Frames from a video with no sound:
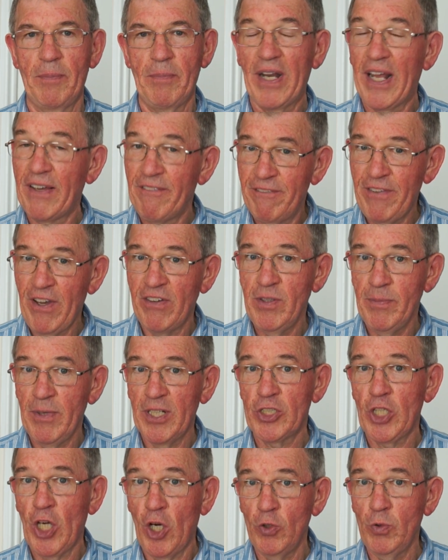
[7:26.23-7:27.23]
But I very
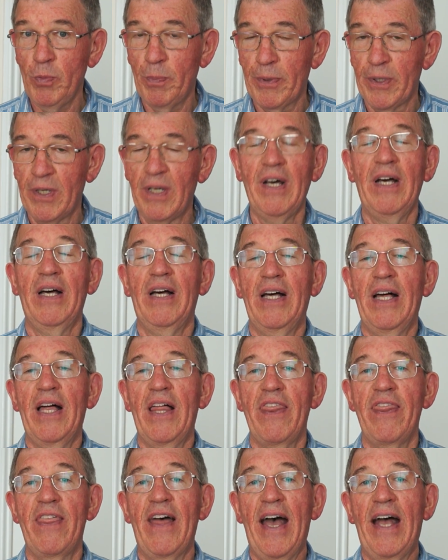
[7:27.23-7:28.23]
much hope
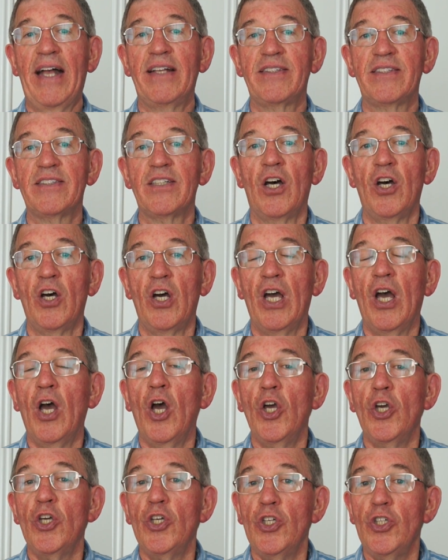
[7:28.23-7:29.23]
that
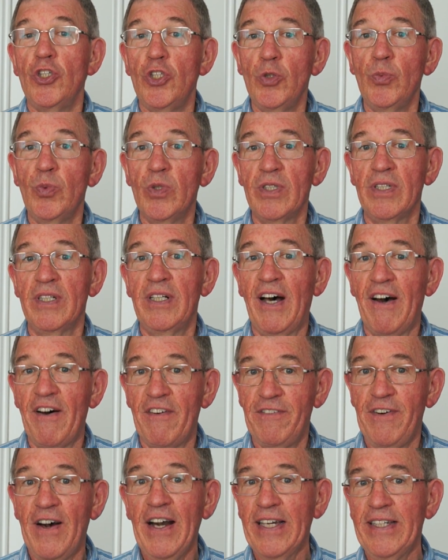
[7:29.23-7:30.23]
you will
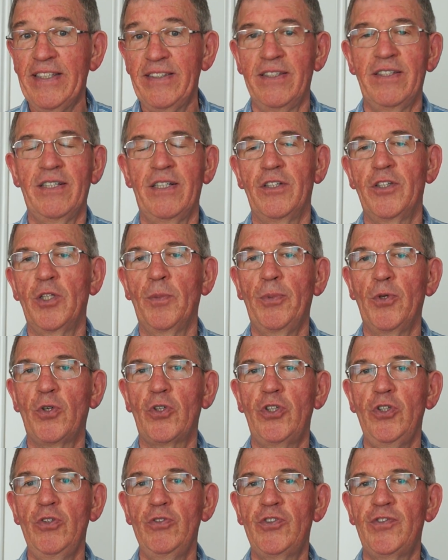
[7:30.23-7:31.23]
find the
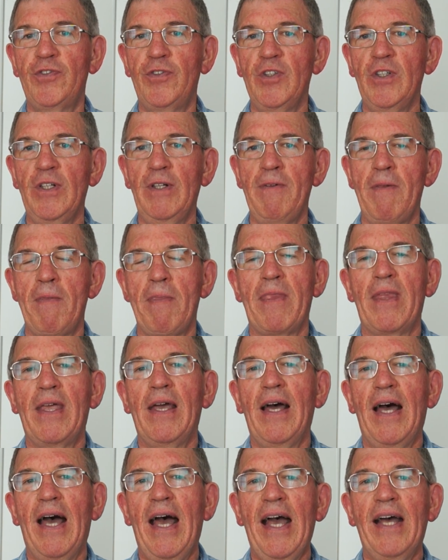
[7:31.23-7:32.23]
book useful
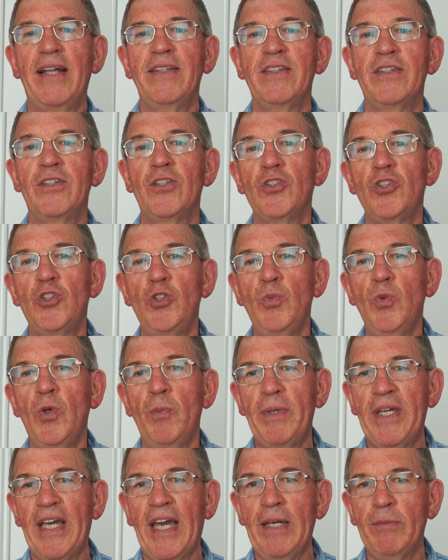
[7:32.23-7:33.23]
and that you will
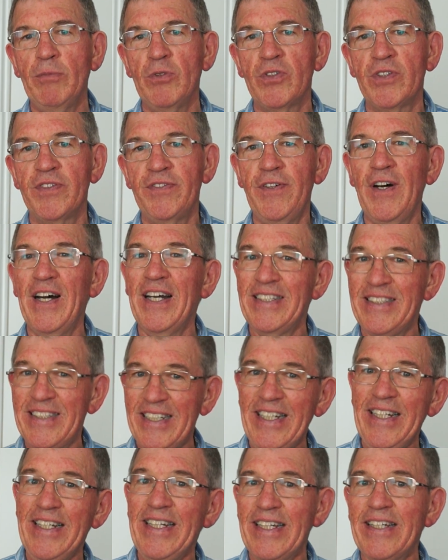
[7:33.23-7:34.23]
be able to find
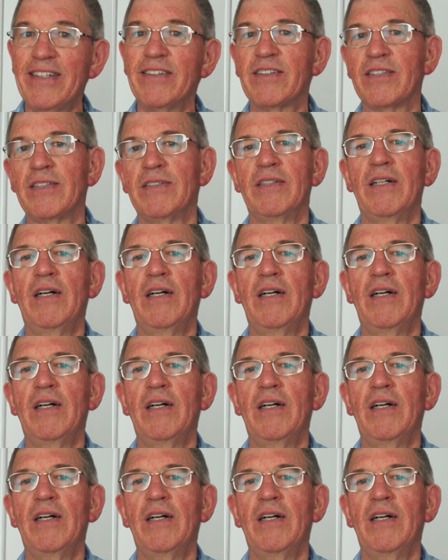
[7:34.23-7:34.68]
in it